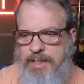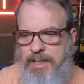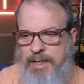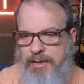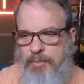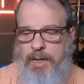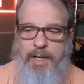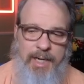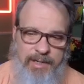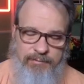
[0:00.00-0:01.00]

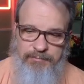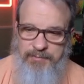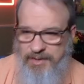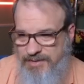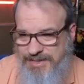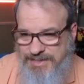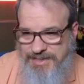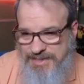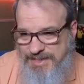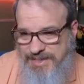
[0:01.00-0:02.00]
Well, I have a fairly
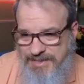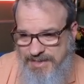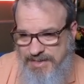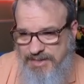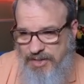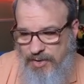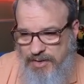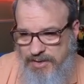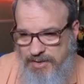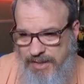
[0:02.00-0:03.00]
decent
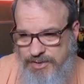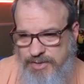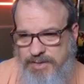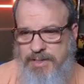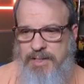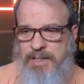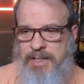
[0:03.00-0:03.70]
card collection,